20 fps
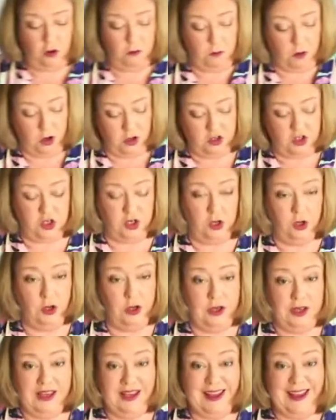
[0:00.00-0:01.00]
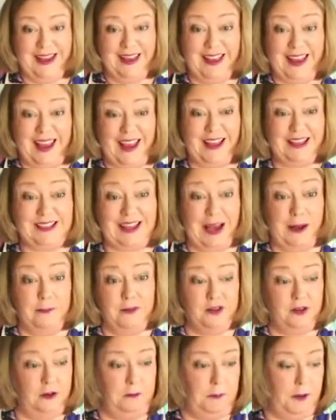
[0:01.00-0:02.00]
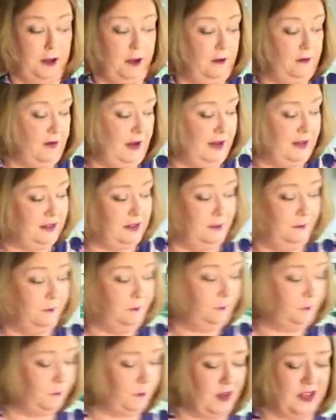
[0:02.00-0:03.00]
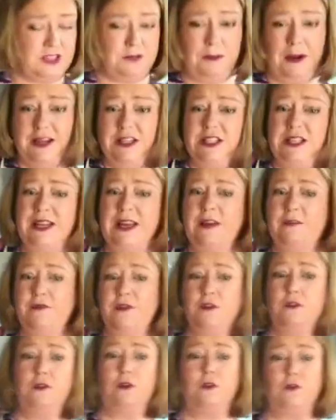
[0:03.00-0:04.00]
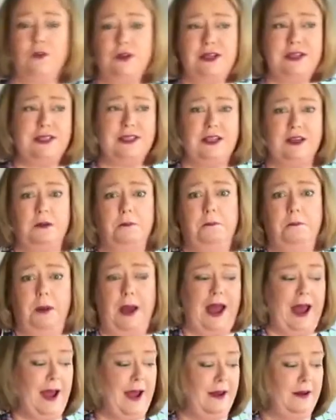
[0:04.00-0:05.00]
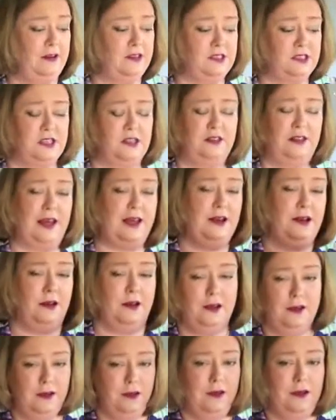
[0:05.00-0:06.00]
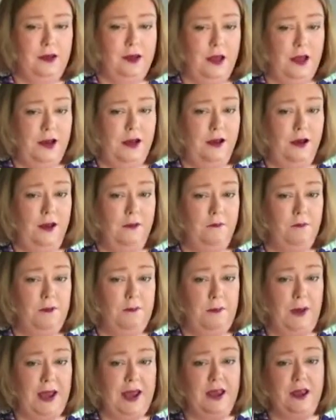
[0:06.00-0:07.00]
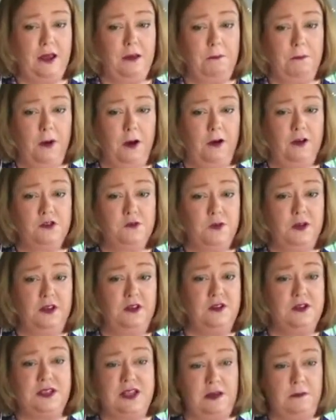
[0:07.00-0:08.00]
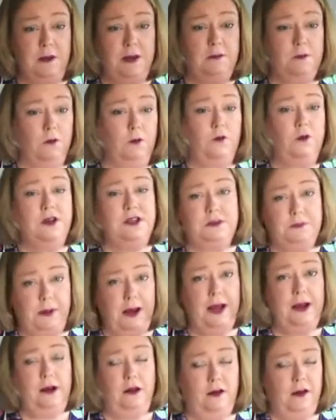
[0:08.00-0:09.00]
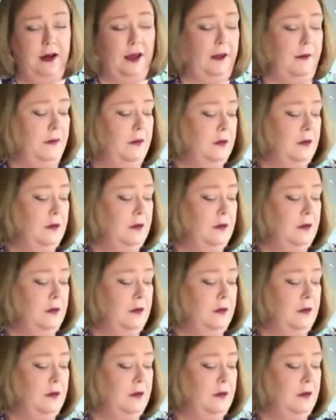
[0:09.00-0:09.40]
much, it's absolutely perfect. Especially if you're greasing a pan to then line with baking parchment, you see people grease pan, line it.